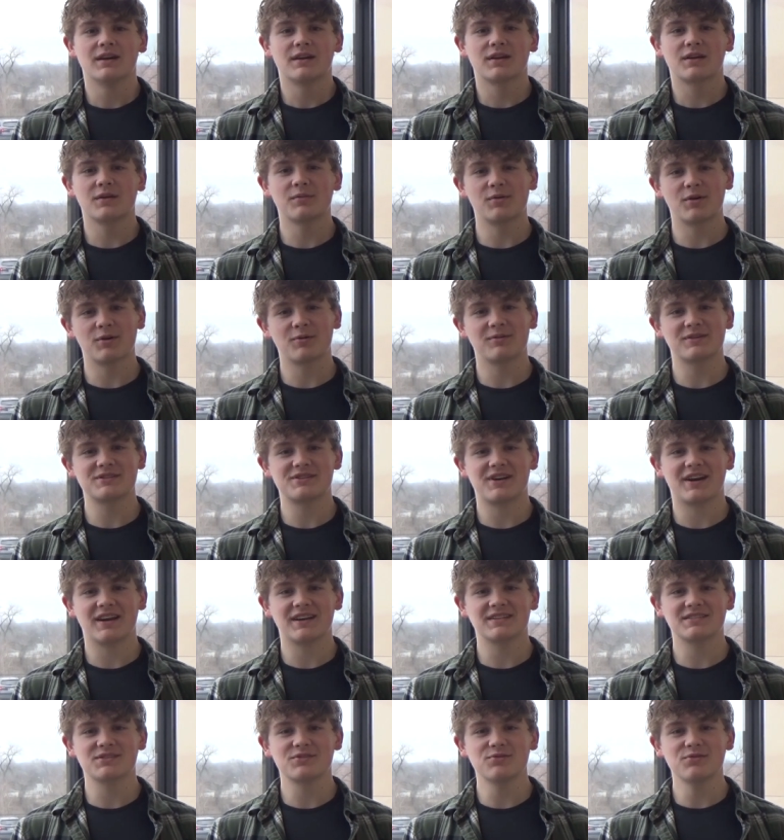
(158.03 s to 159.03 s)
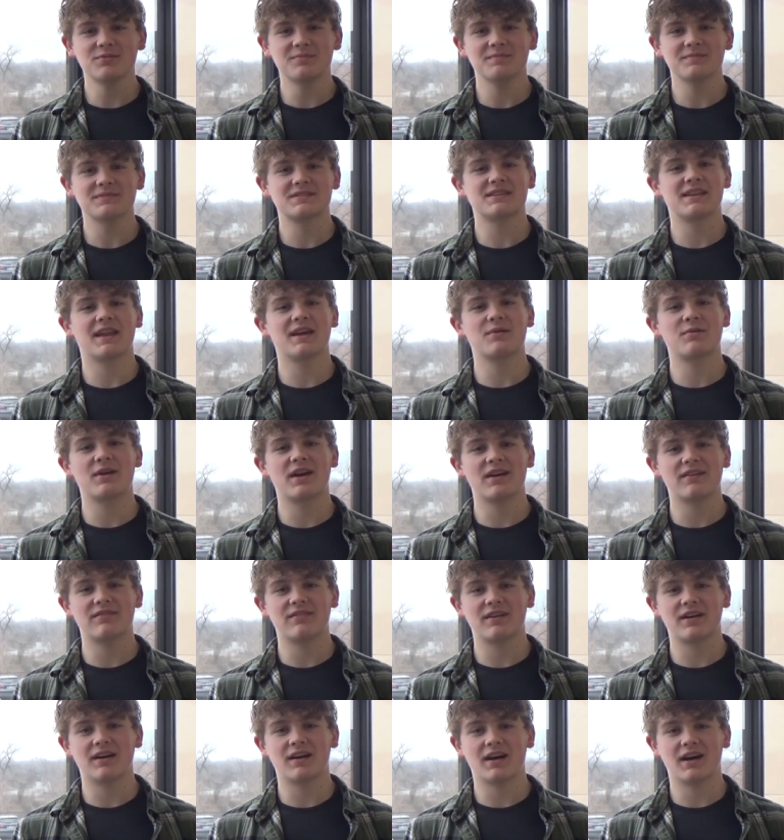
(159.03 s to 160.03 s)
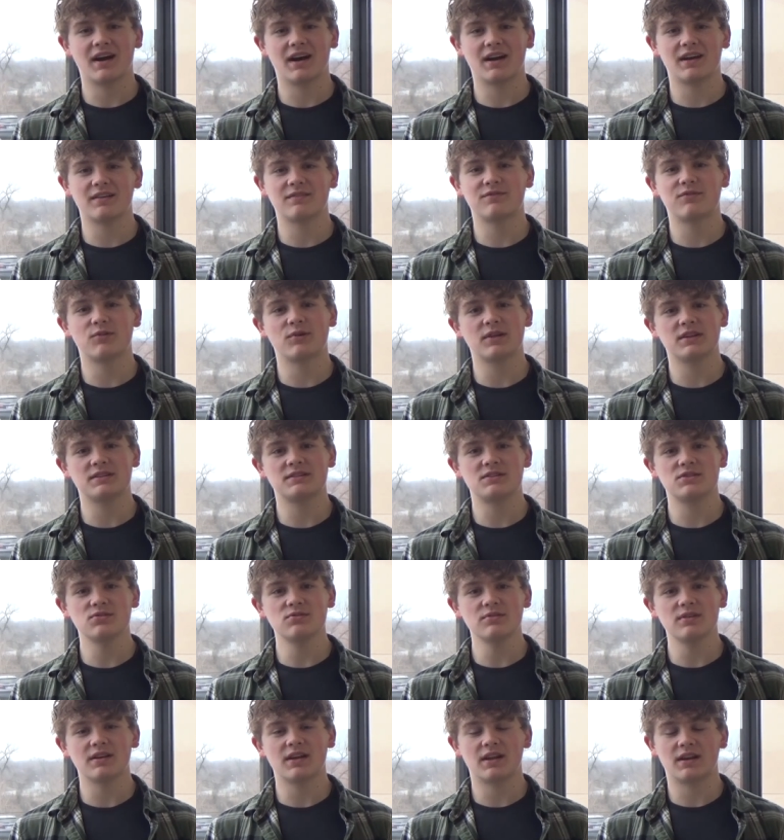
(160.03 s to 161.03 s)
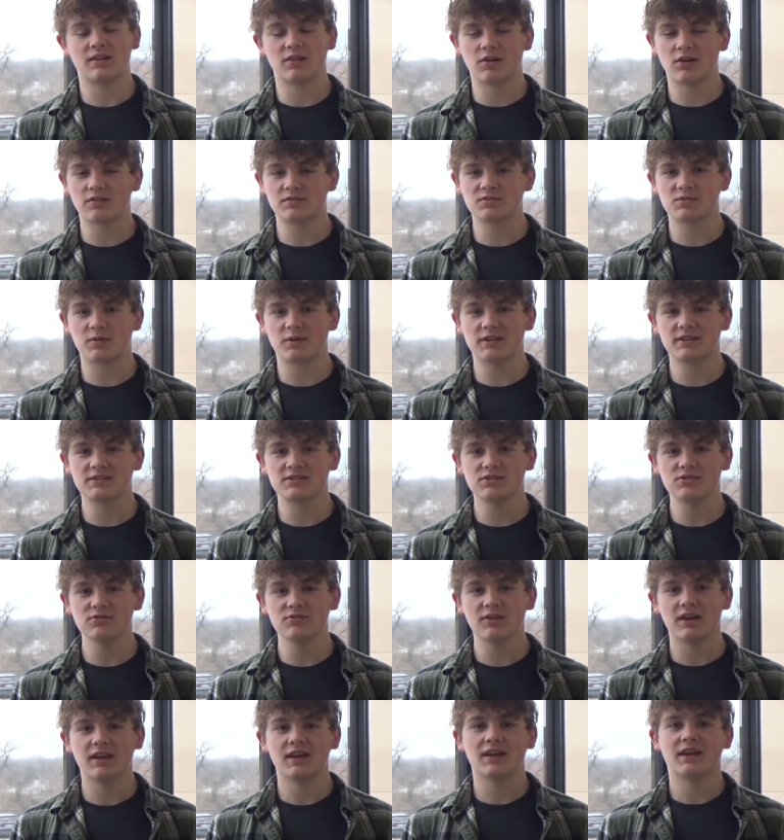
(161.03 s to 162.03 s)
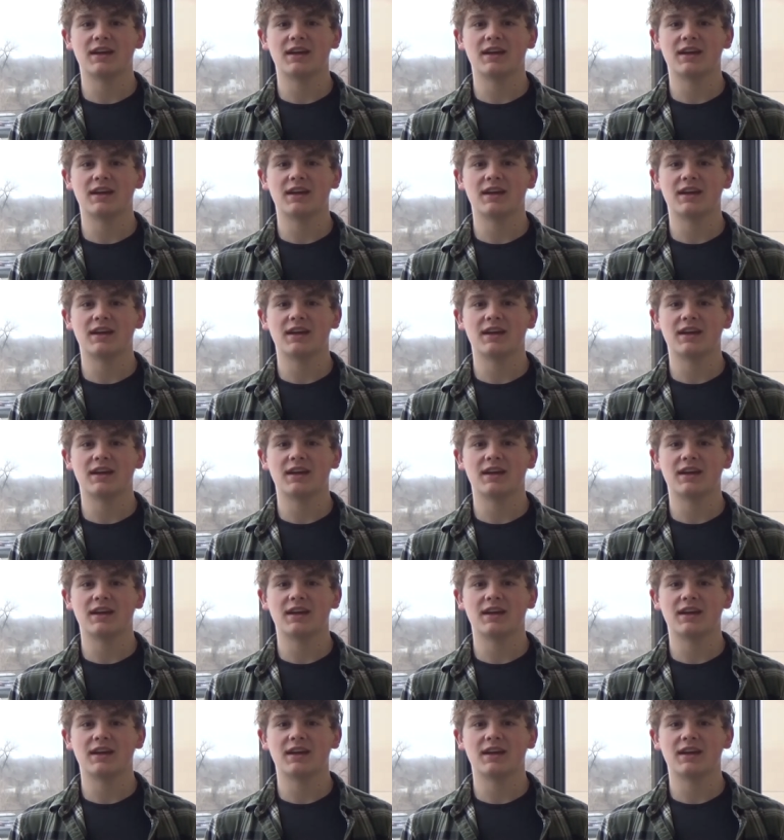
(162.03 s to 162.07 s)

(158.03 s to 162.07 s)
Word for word: Good morning, Windsor High School. Today we have a high of 42 and a low of 22,